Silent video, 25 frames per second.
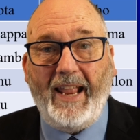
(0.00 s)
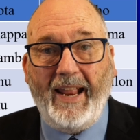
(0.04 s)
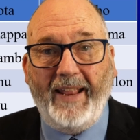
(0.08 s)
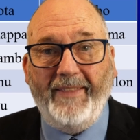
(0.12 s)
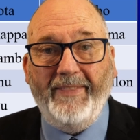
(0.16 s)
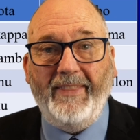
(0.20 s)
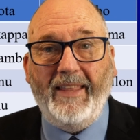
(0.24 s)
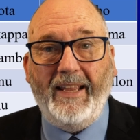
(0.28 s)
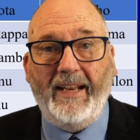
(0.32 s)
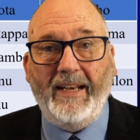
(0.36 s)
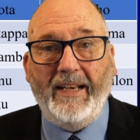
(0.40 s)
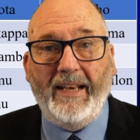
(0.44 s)

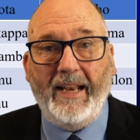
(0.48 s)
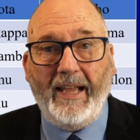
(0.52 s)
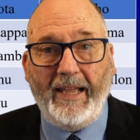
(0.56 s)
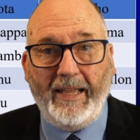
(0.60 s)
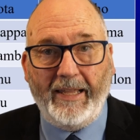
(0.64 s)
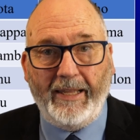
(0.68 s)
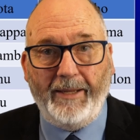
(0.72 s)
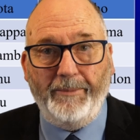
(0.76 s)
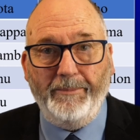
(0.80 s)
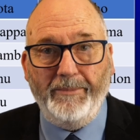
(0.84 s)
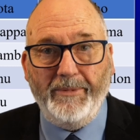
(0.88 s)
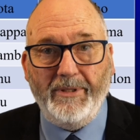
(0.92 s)
and their
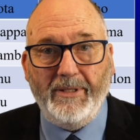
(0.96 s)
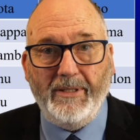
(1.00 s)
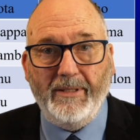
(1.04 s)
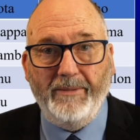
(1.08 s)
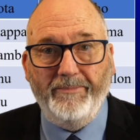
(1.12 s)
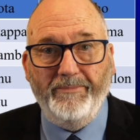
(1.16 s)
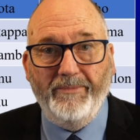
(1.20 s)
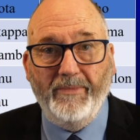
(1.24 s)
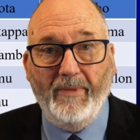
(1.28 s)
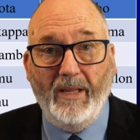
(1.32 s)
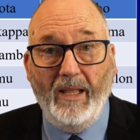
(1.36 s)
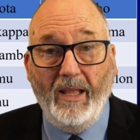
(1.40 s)
names.
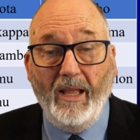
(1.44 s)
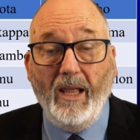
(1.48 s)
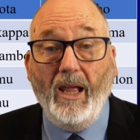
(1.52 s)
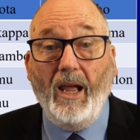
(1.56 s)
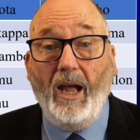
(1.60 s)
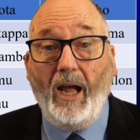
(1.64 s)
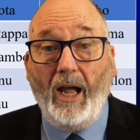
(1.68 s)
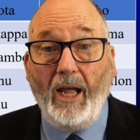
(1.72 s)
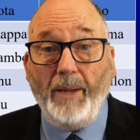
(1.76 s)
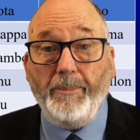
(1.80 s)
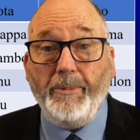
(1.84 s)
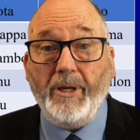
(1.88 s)

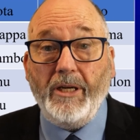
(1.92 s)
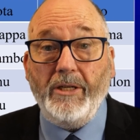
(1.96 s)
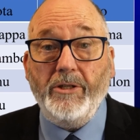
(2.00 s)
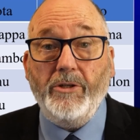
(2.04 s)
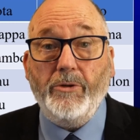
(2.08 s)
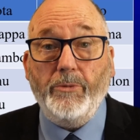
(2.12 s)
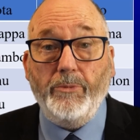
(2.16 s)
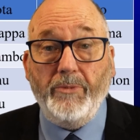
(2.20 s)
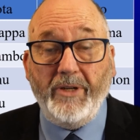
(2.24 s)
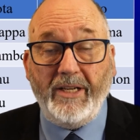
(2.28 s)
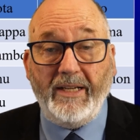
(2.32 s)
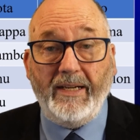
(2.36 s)
I'm going
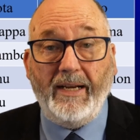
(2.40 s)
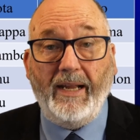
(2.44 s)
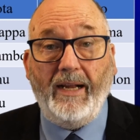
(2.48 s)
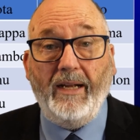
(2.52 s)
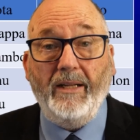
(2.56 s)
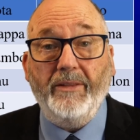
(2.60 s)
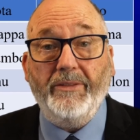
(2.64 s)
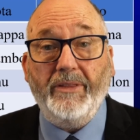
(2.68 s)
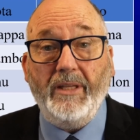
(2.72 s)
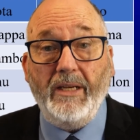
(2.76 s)
to read out